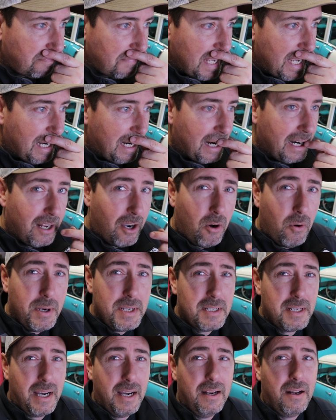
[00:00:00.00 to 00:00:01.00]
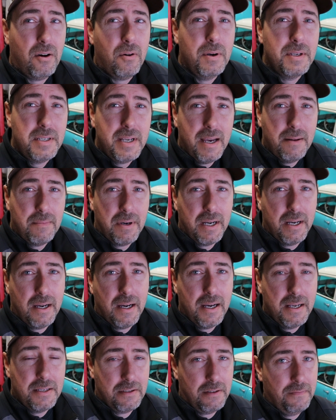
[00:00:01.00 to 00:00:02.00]
and I'd always had my
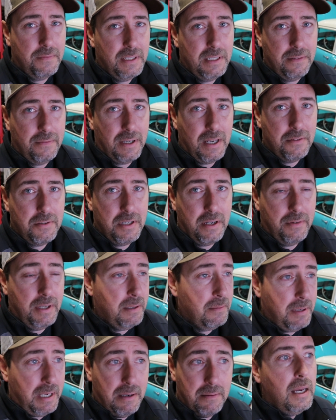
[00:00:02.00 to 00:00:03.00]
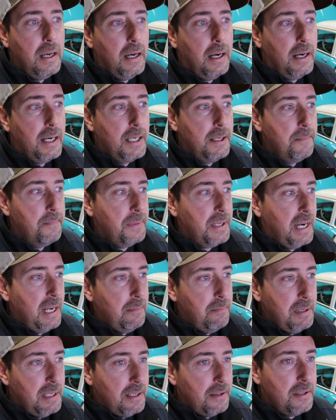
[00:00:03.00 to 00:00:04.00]
eyes on 55 Chevy. And
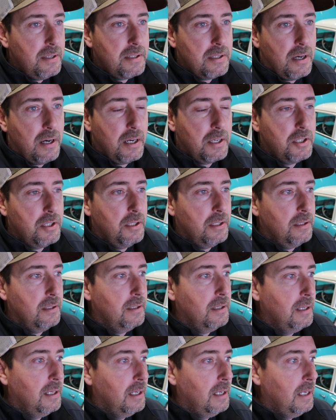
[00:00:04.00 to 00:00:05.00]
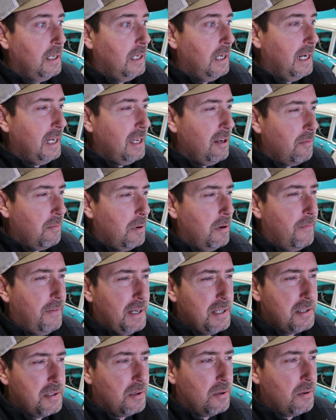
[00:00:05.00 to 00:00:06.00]
I'd been at this auction. I can't remember if
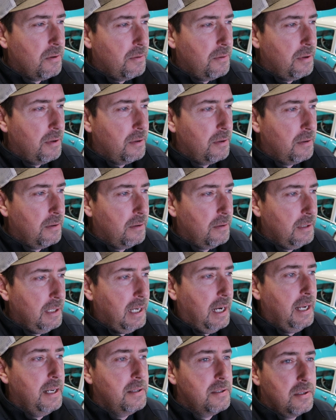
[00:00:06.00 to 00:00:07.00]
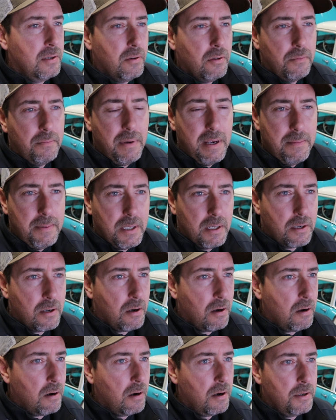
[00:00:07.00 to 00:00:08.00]
I sold, yeah, I'd sold maybe a
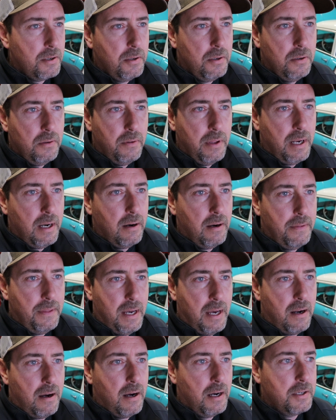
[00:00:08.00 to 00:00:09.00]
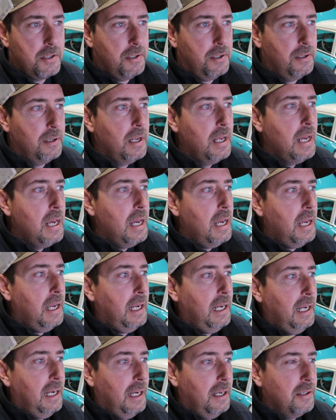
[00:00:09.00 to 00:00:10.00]
car or two there at that auction.
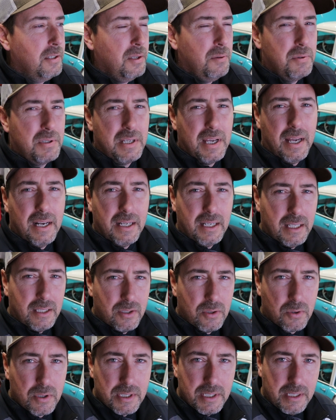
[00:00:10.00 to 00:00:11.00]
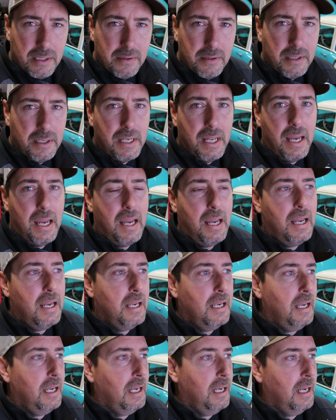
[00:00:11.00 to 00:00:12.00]
And it was kind of towards the end of the
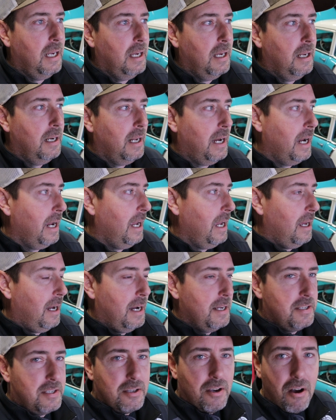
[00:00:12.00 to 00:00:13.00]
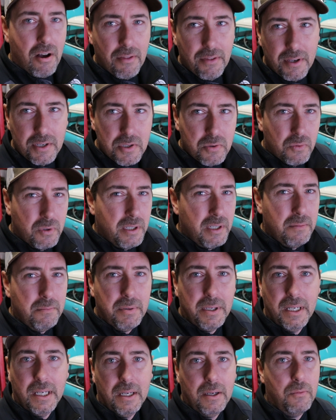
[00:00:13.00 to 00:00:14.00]
day, and I saw this one,
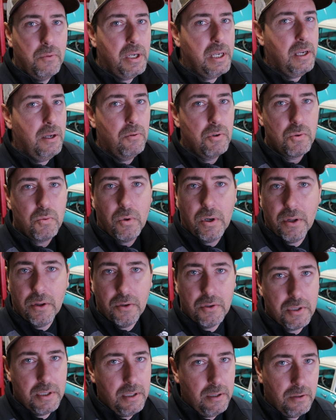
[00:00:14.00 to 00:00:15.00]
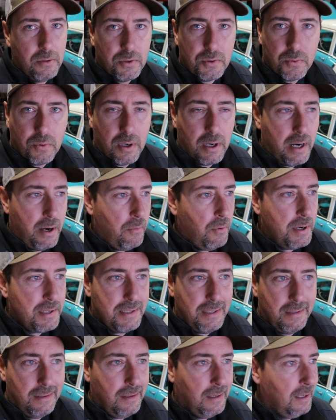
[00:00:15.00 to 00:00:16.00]
but it was one of those deals where I
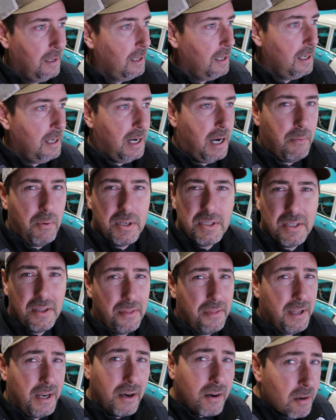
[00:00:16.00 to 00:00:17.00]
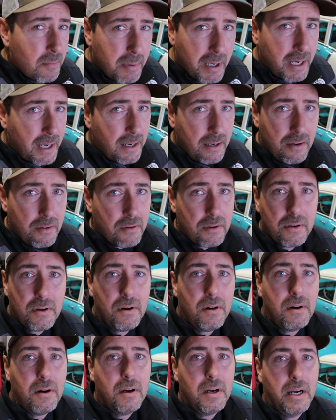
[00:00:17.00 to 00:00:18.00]
wasn't there to buy another
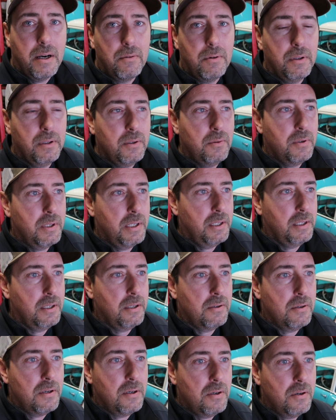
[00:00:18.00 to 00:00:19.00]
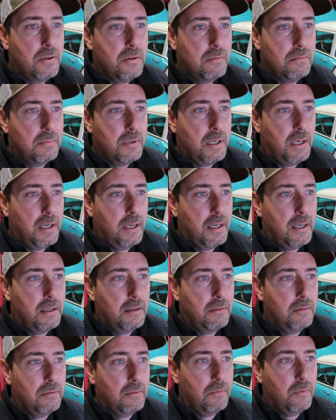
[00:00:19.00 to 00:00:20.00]
car. I really wanted to go
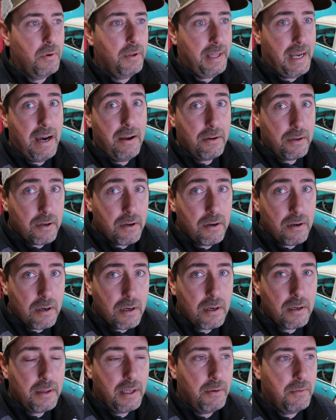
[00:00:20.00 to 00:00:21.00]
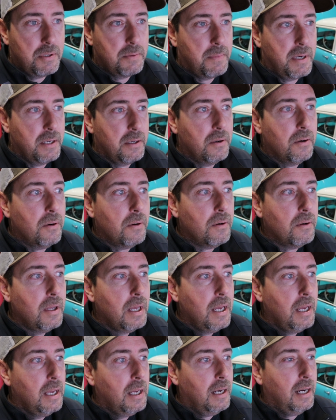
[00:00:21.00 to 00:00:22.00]
home without a car. That was my goal.
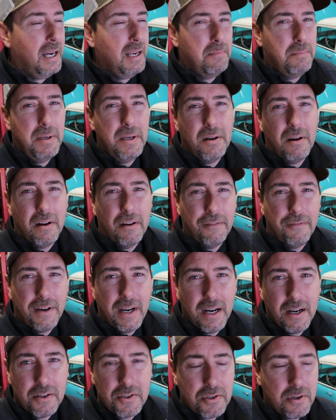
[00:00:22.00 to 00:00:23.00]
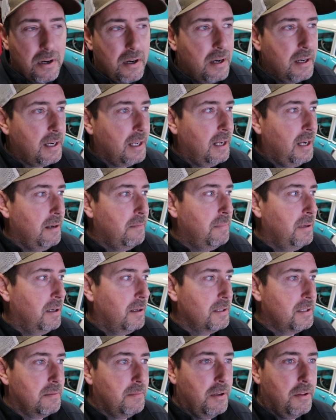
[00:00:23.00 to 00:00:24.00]
I'd bid on a fire truck, and I'd bid
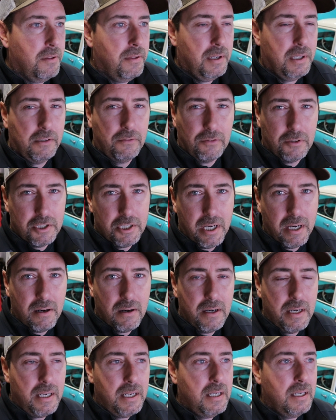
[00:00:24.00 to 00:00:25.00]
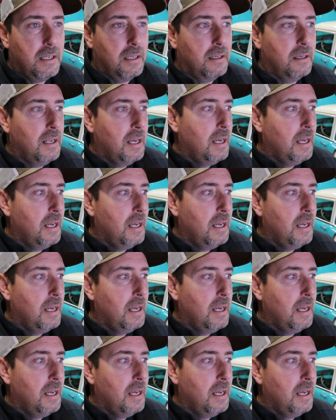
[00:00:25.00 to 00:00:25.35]
on some other things for charity, and